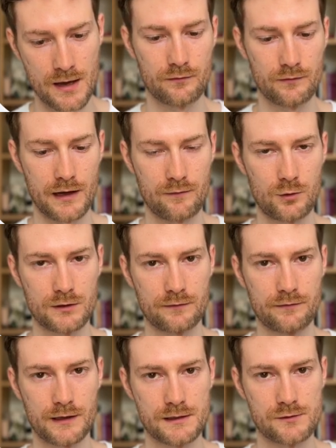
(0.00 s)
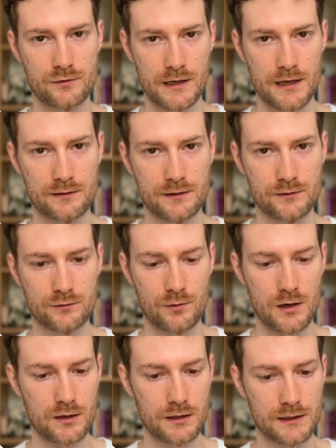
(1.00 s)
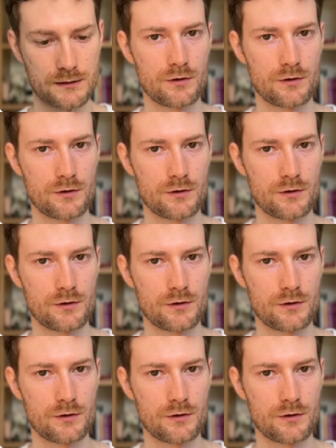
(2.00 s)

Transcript: We have all the fields related to our lead.